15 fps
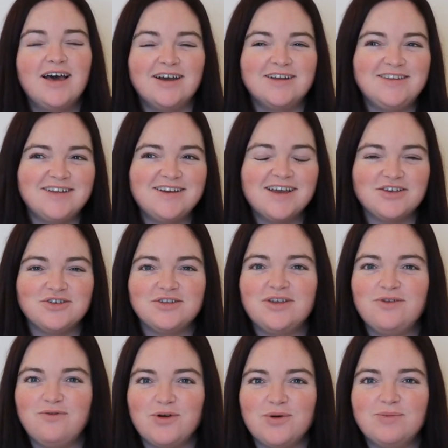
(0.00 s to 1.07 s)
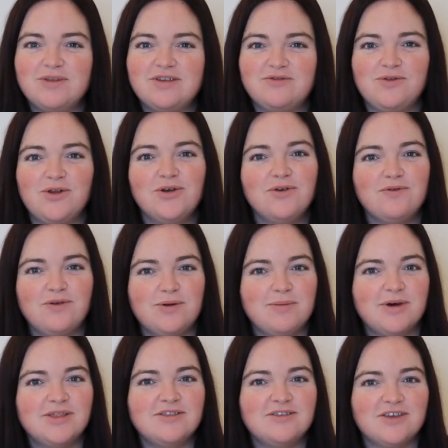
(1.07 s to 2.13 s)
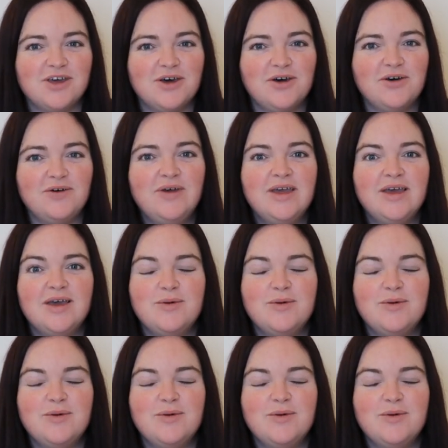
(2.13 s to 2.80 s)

I did actually film this vlog a few months ago,